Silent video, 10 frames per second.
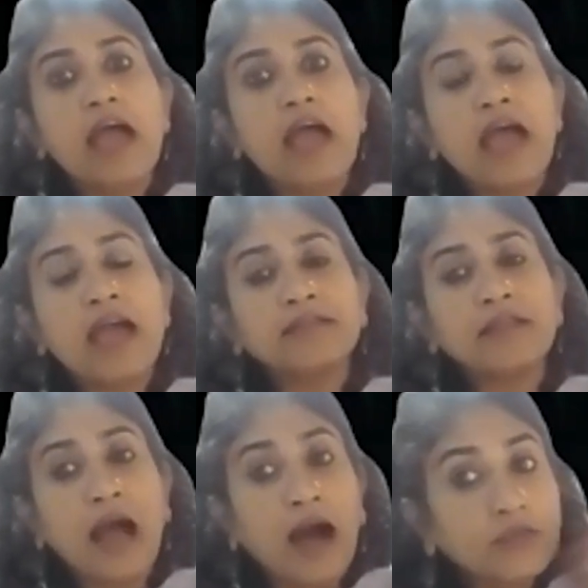
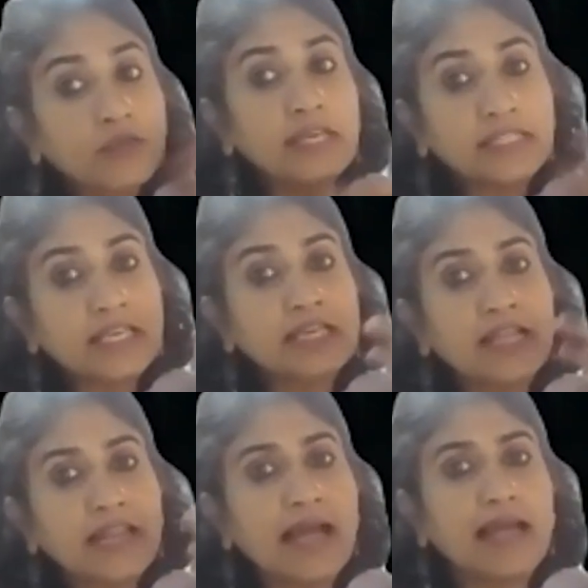and how they see
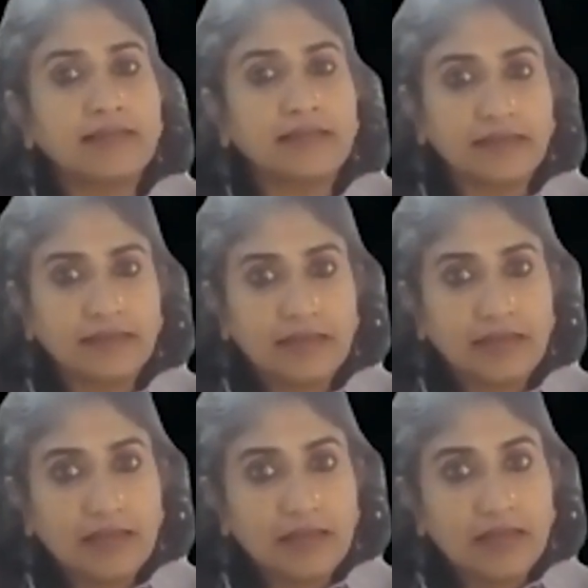the ladder.
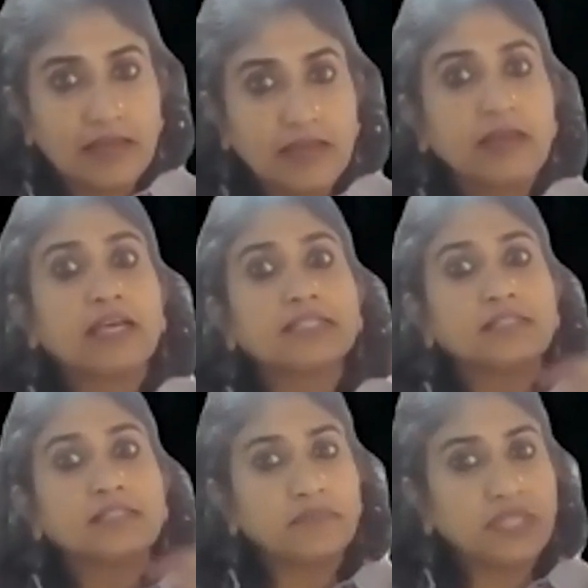
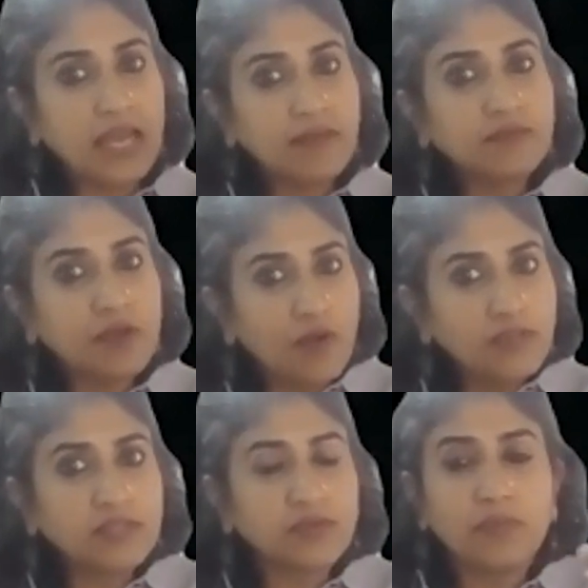Sometimes
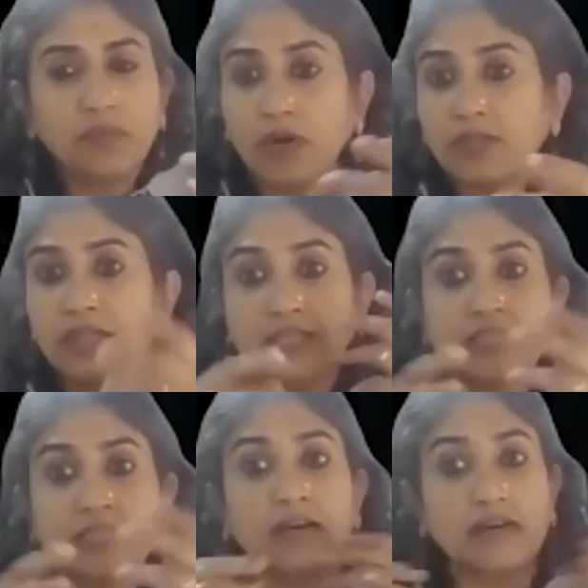also what they
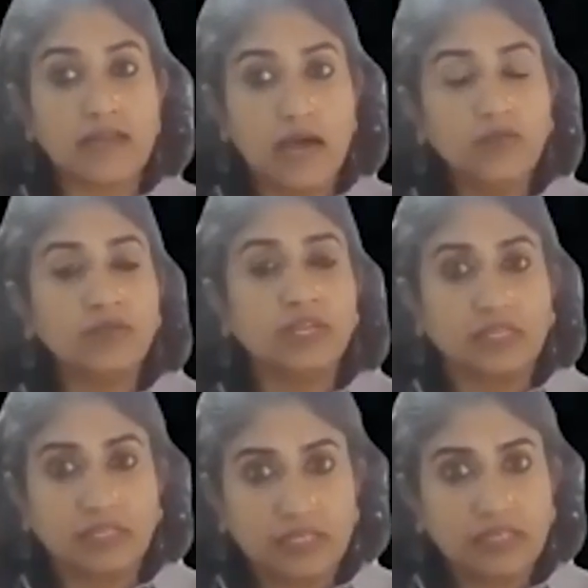see around
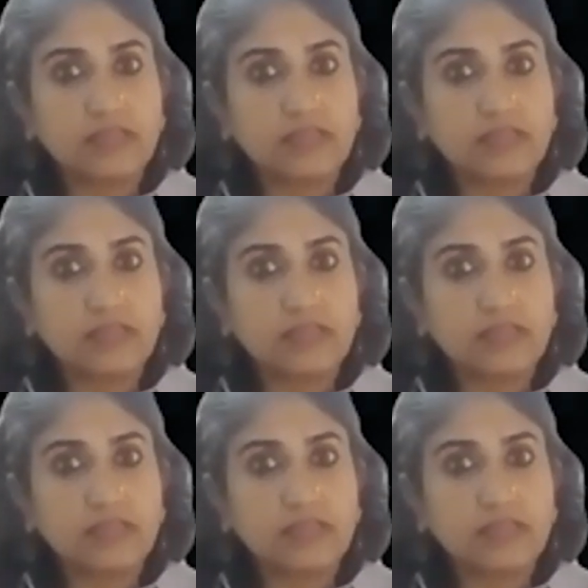it.